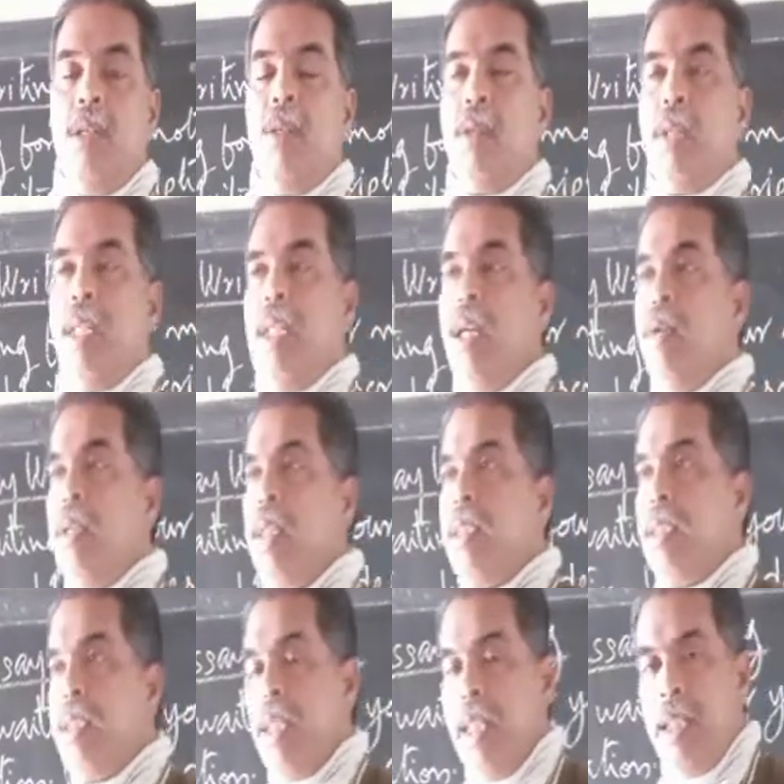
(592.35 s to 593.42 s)
Okay, now
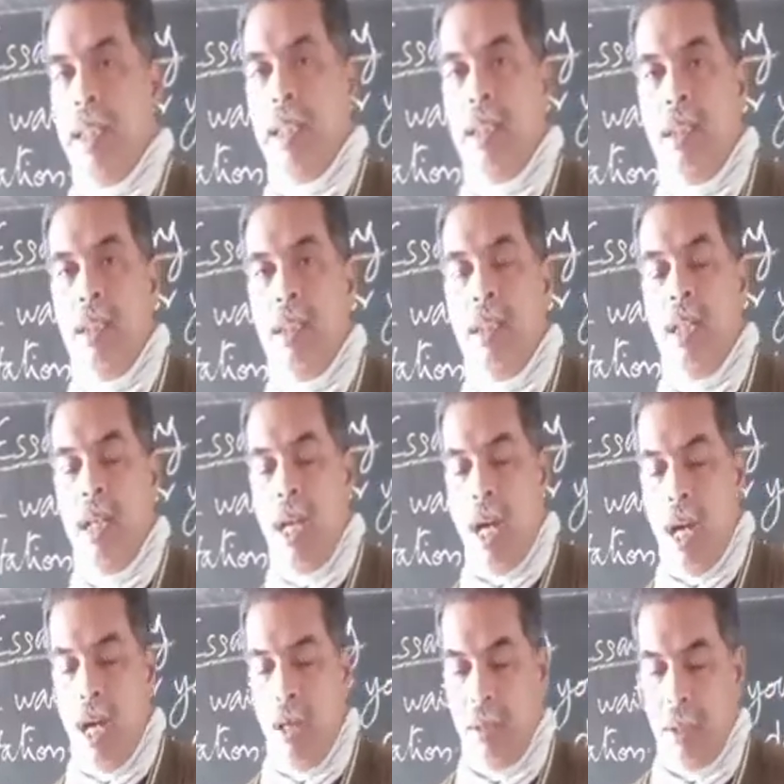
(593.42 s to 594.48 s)
let's take
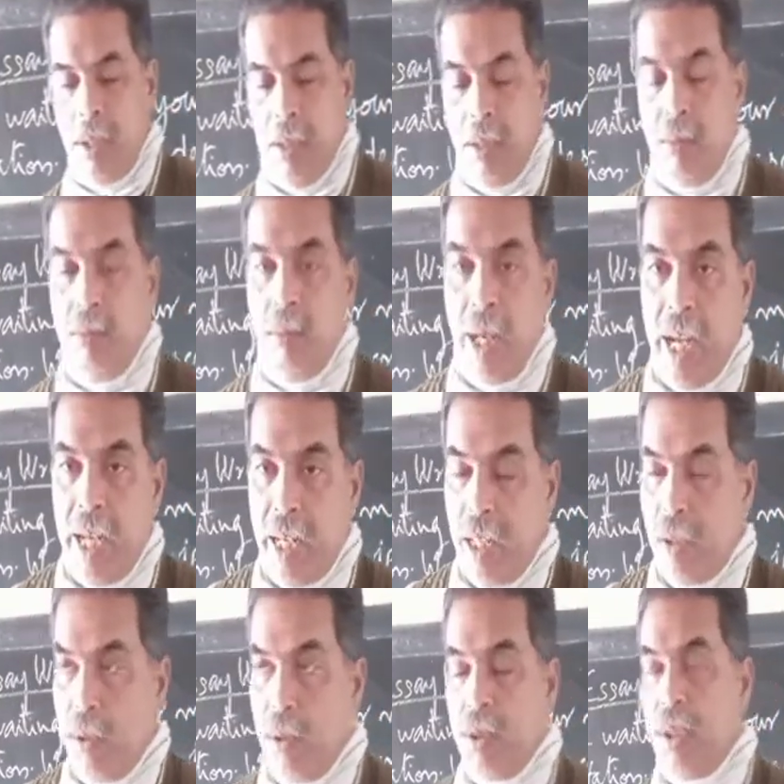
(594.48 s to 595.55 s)
our bag
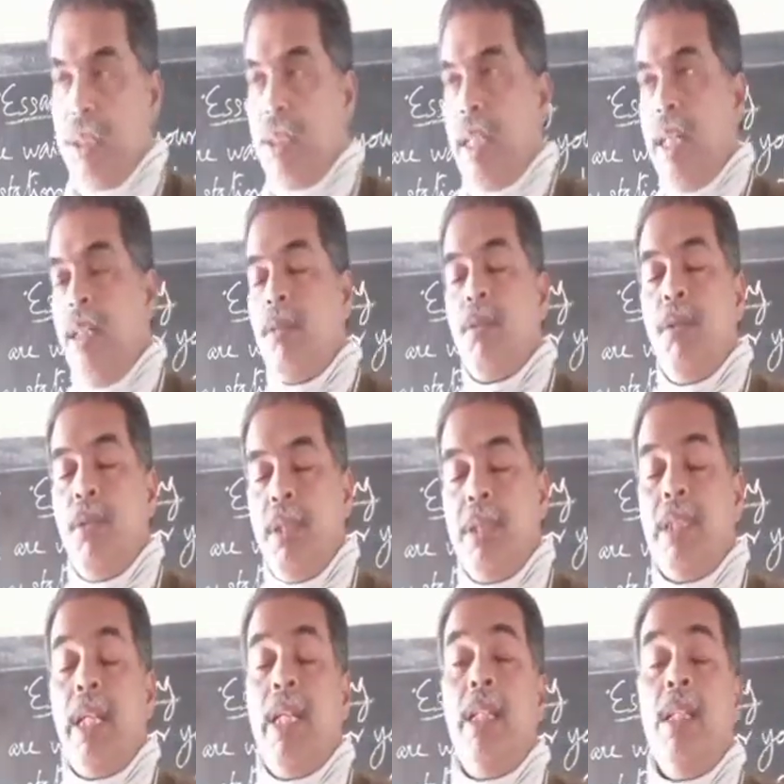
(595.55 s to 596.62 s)
and go
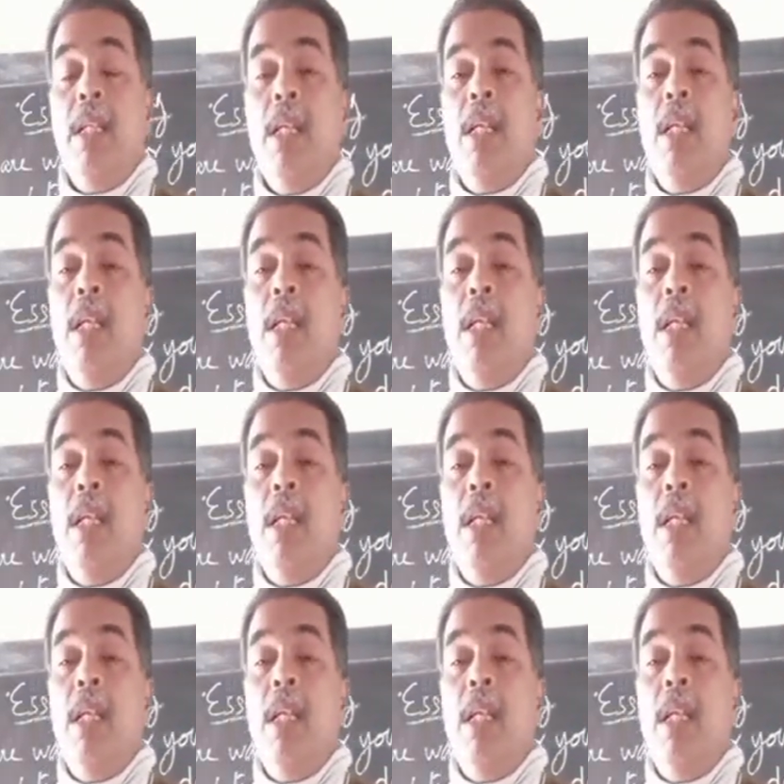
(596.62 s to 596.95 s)
inside.